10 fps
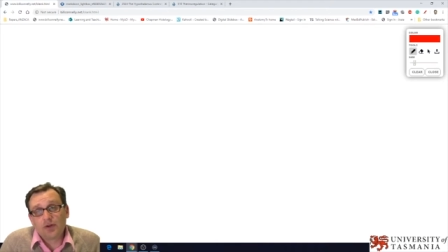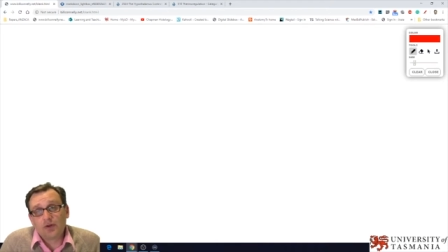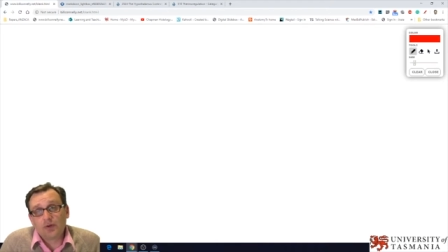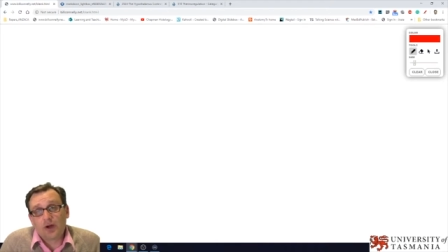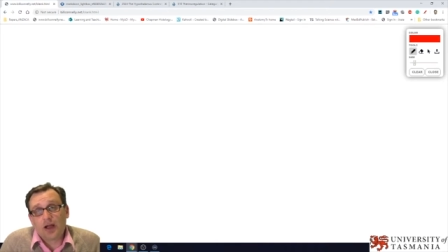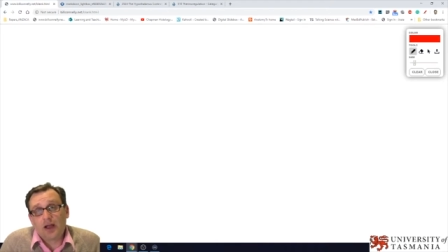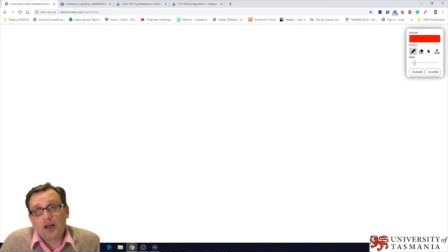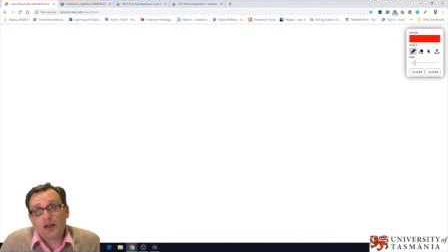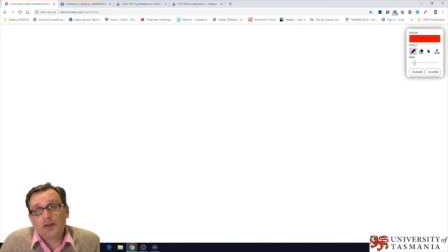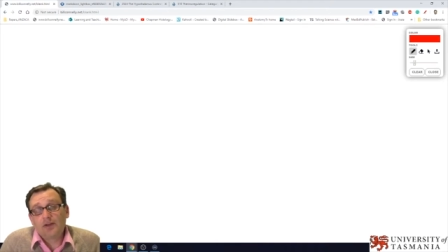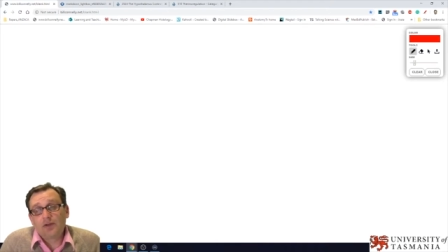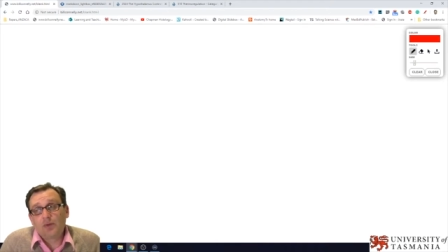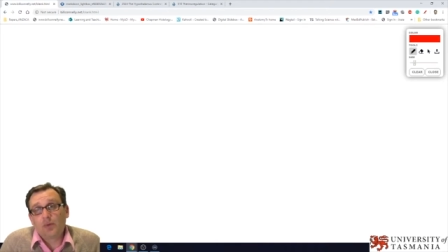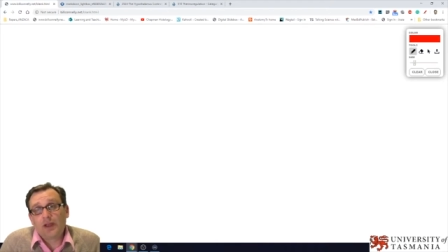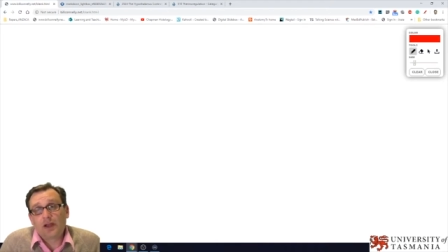So, uh,
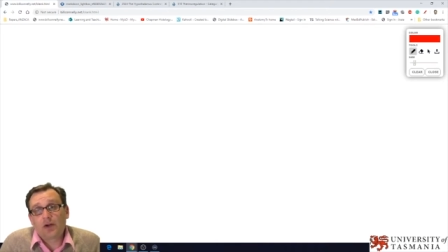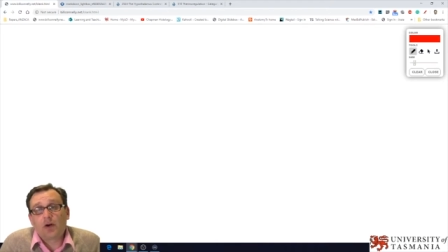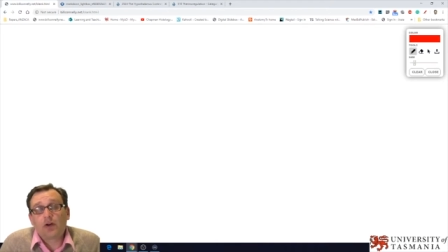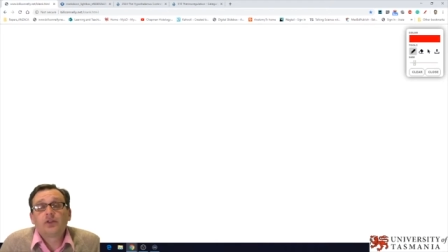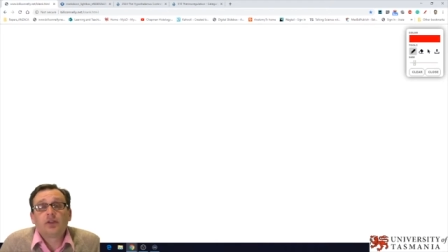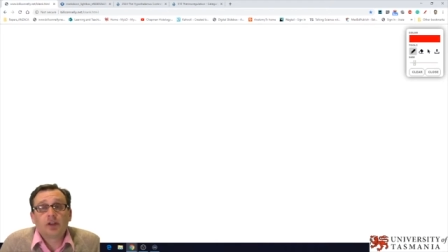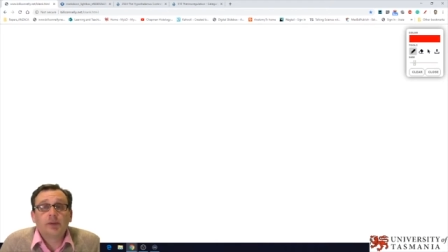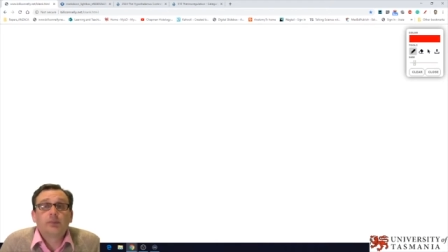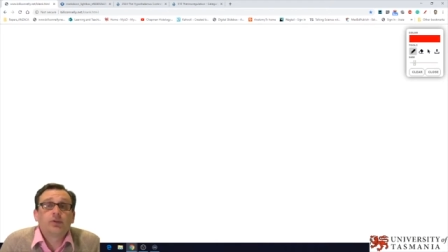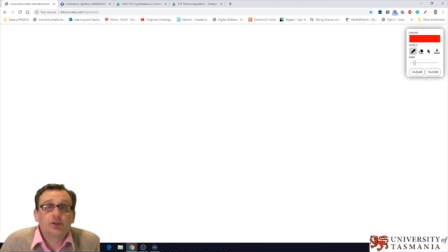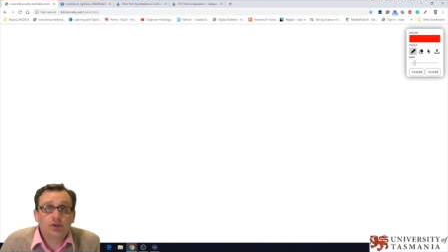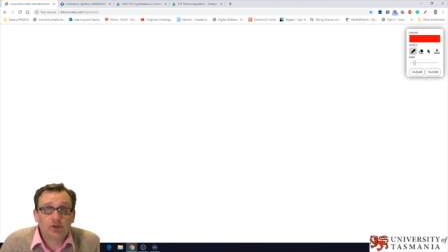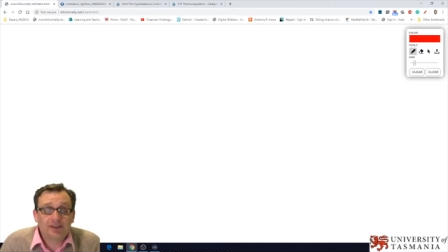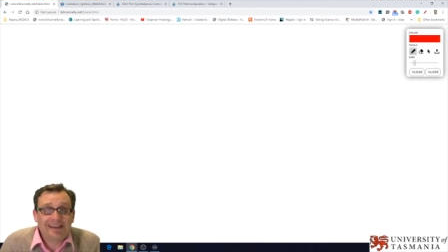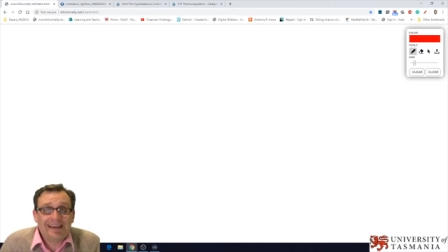you know, we are constantly
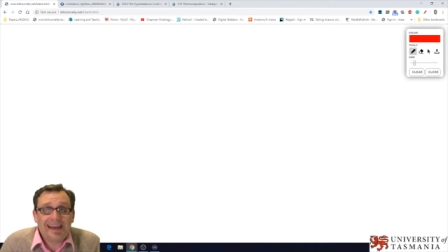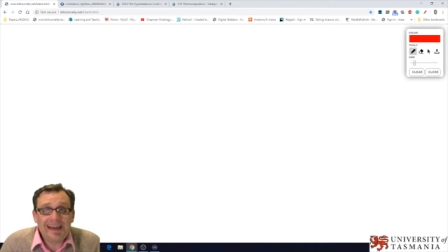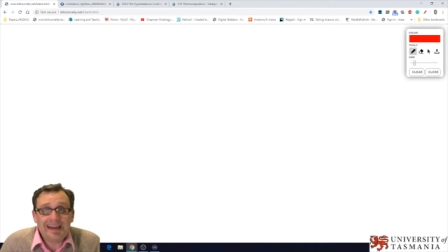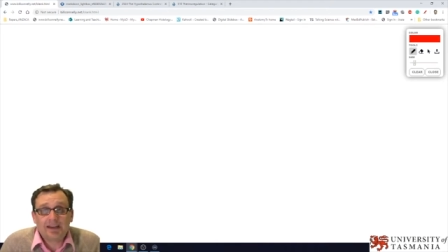producing